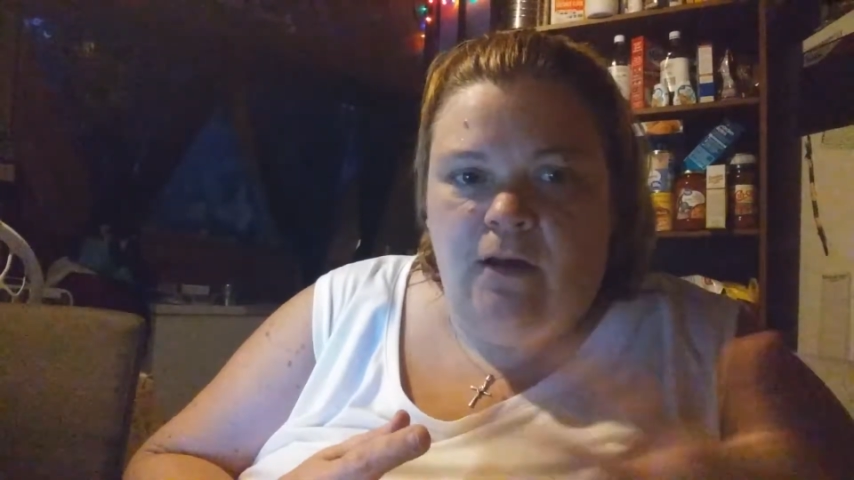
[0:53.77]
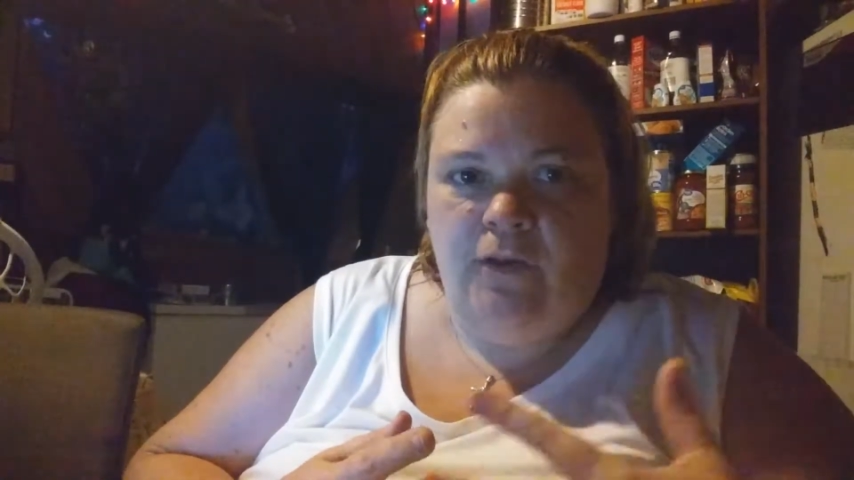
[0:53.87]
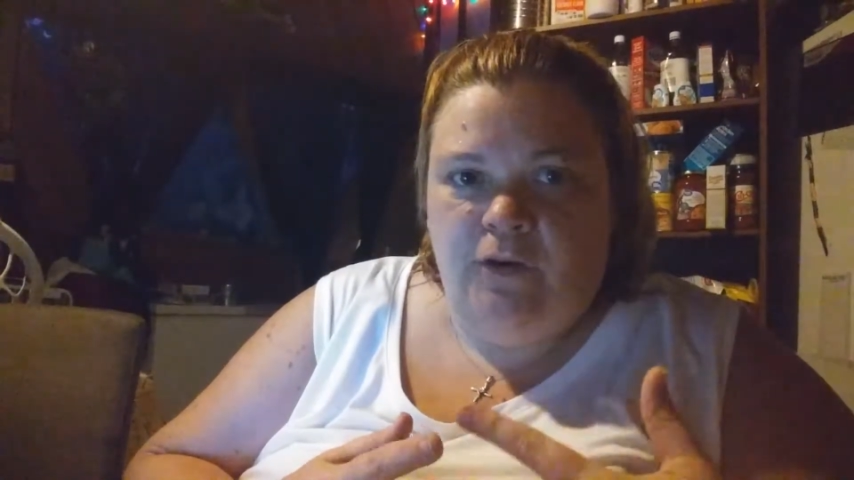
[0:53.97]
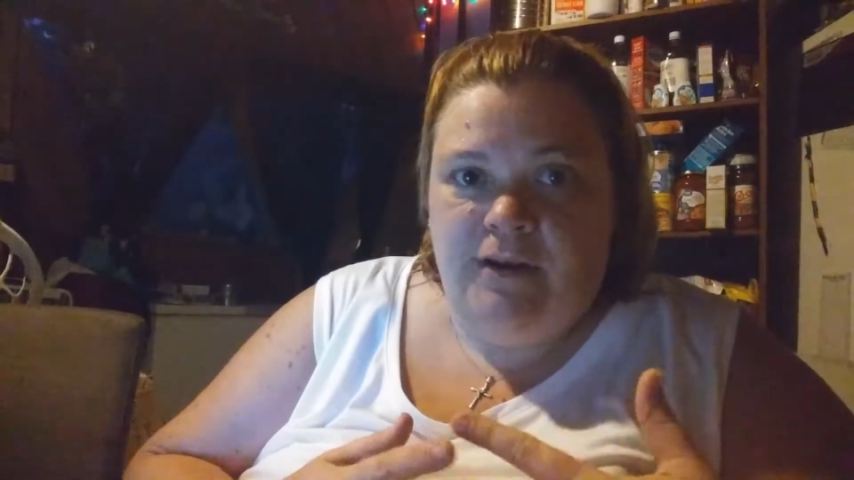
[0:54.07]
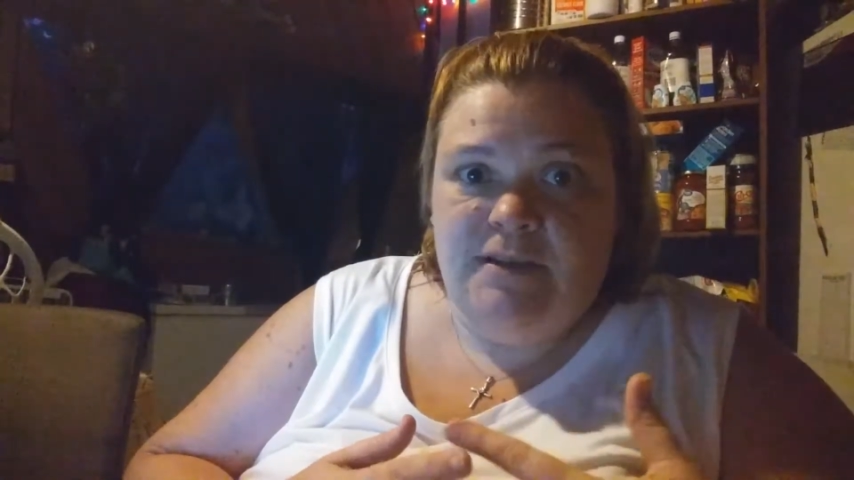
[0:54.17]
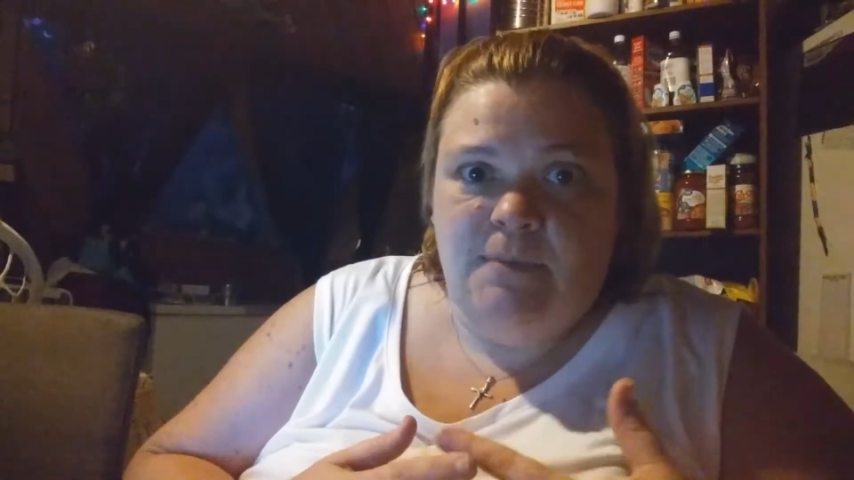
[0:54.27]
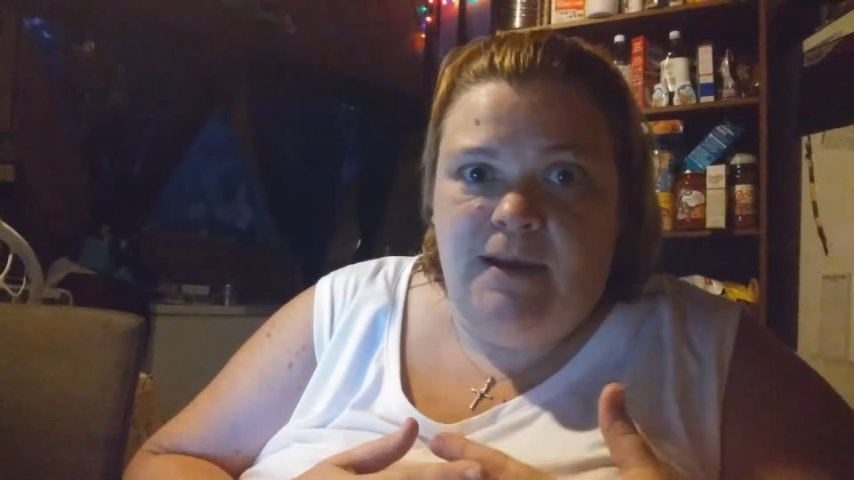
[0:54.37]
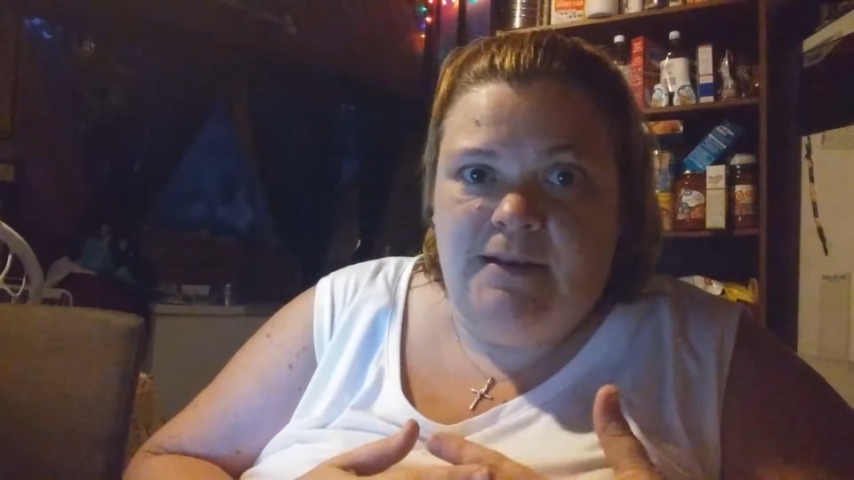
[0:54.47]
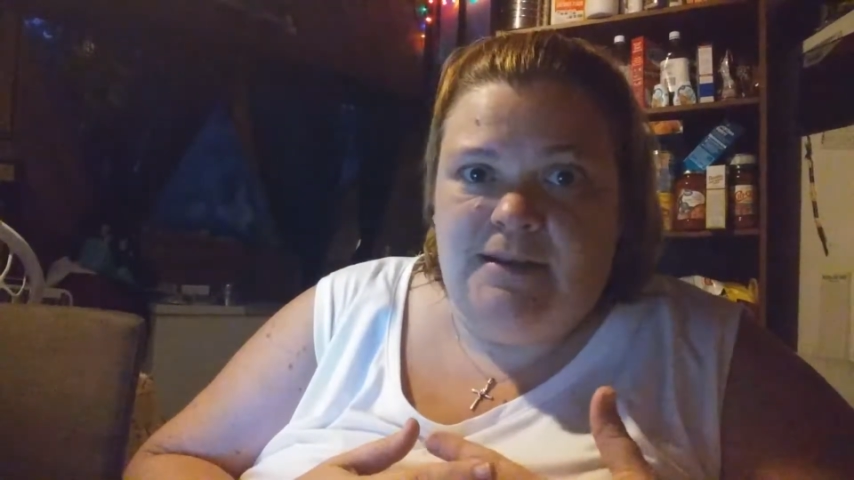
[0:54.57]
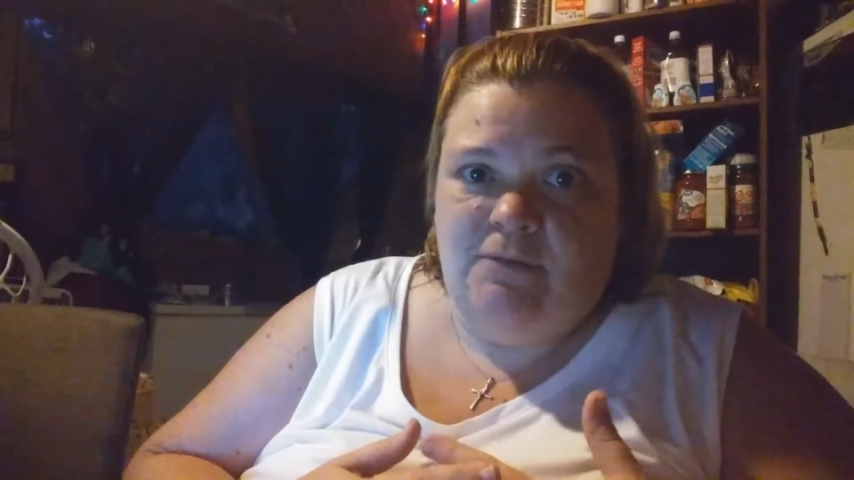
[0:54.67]
the green
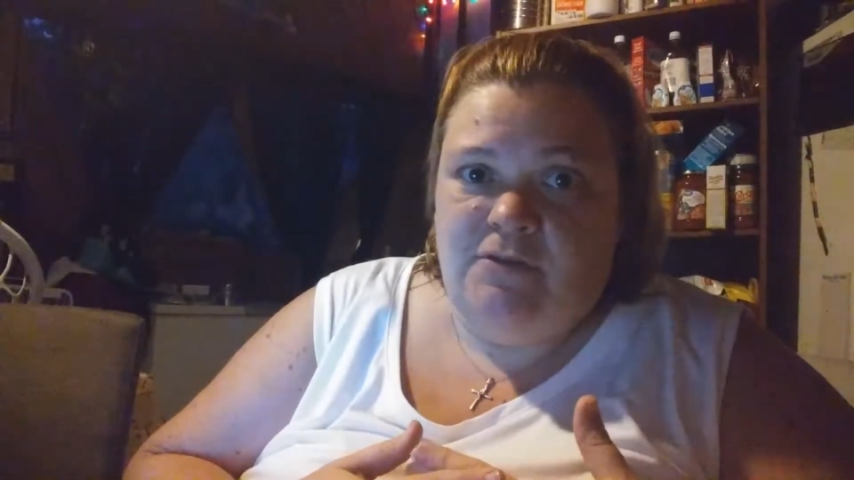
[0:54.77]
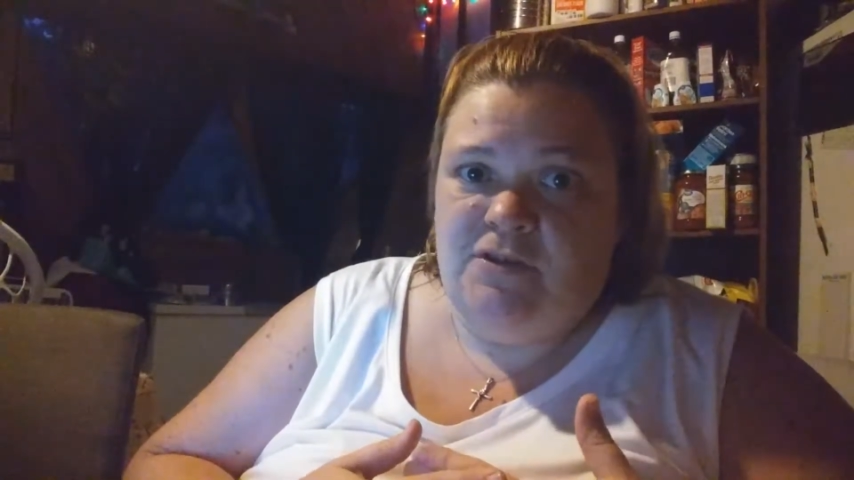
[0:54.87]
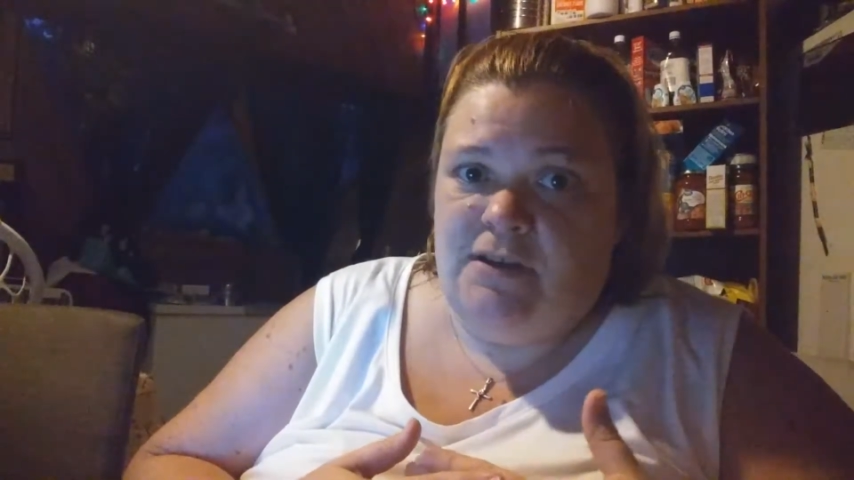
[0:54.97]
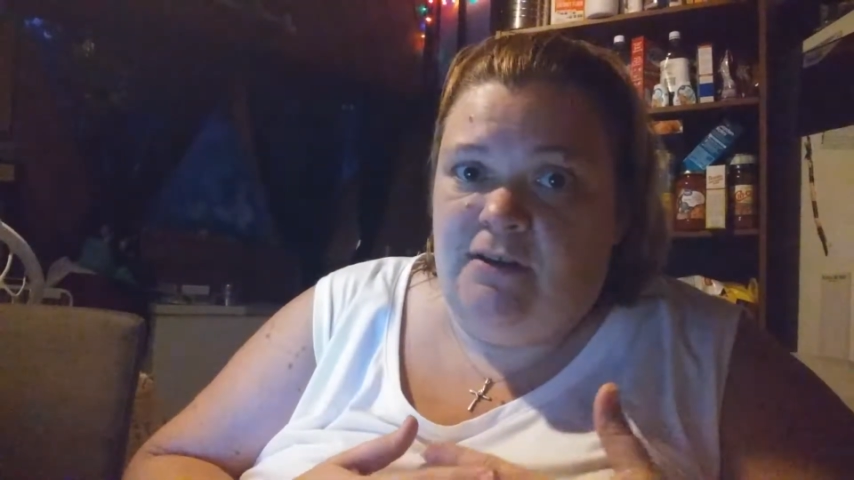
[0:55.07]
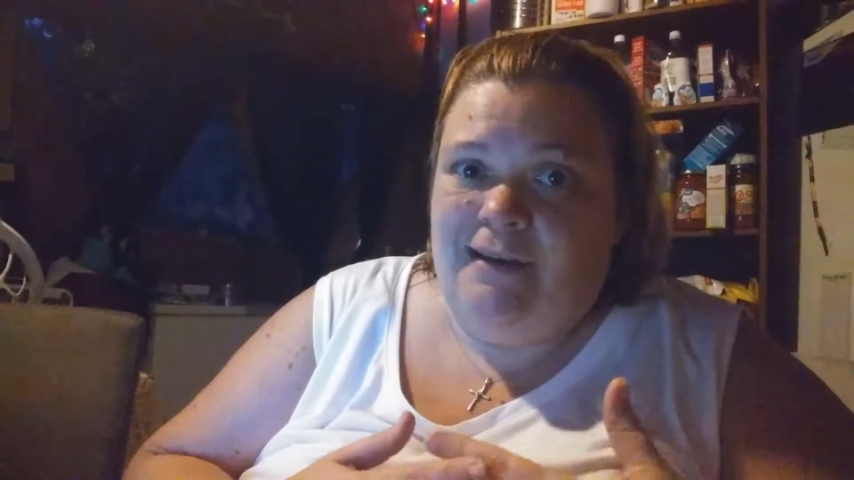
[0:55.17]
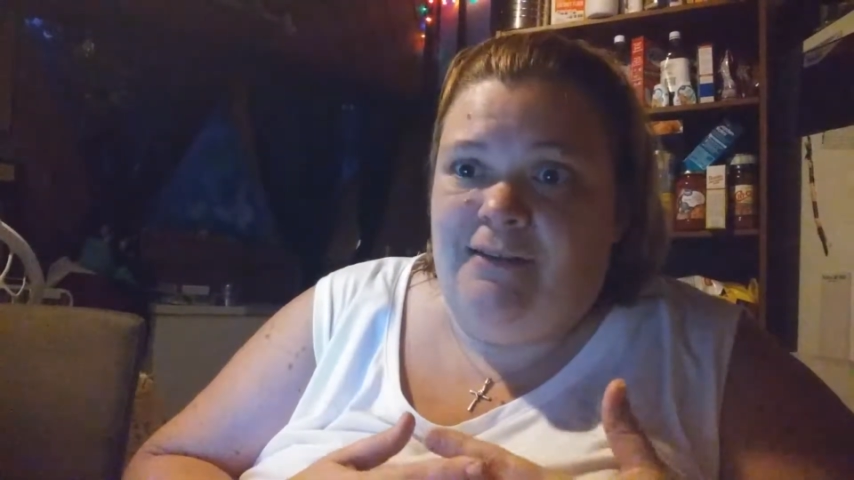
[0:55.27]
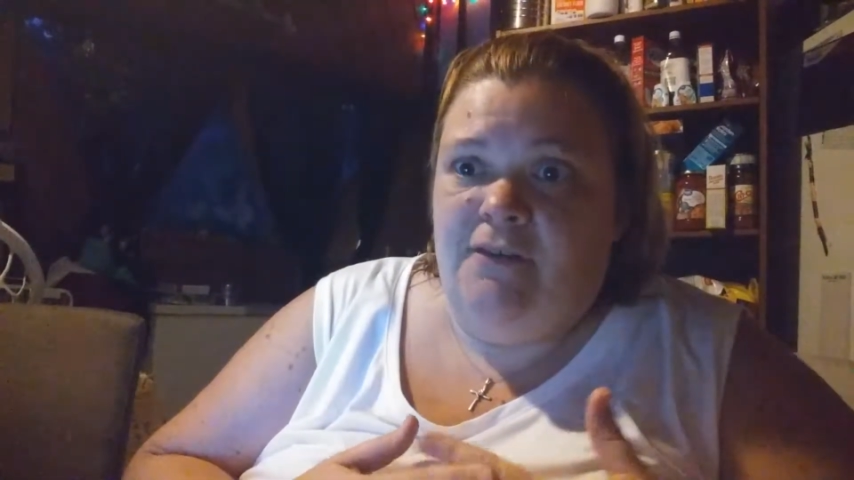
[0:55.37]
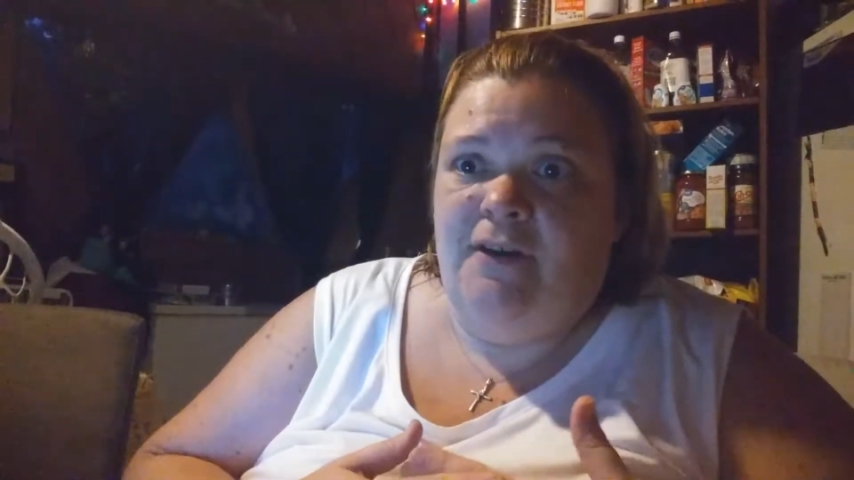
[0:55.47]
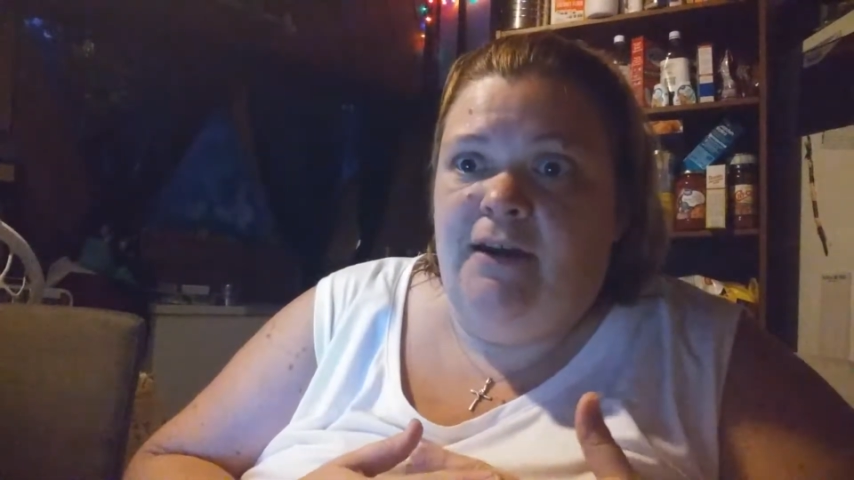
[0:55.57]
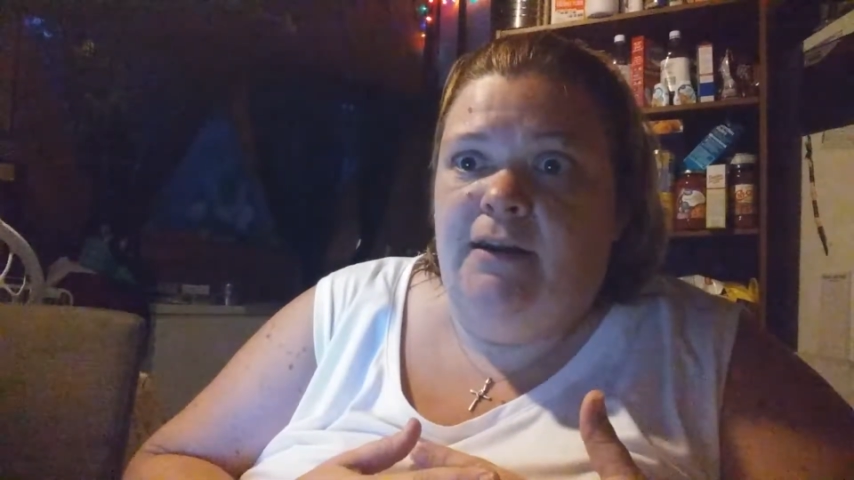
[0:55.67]
tomatoes that were still on the
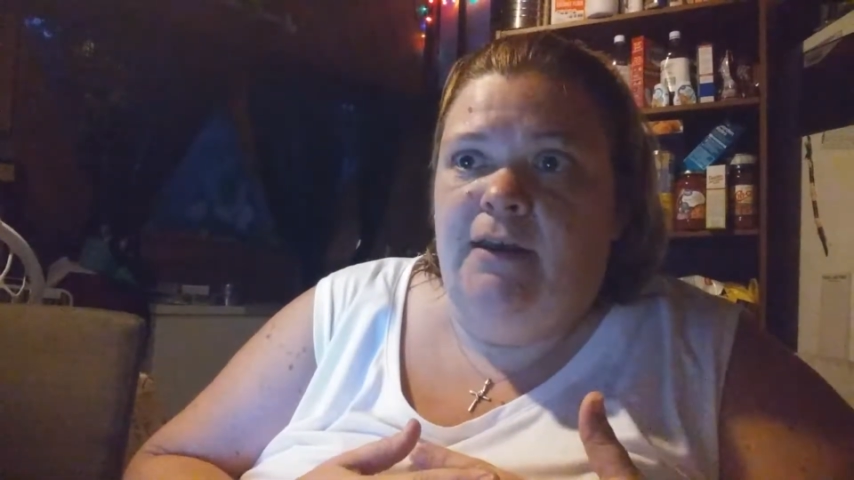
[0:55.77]
vine,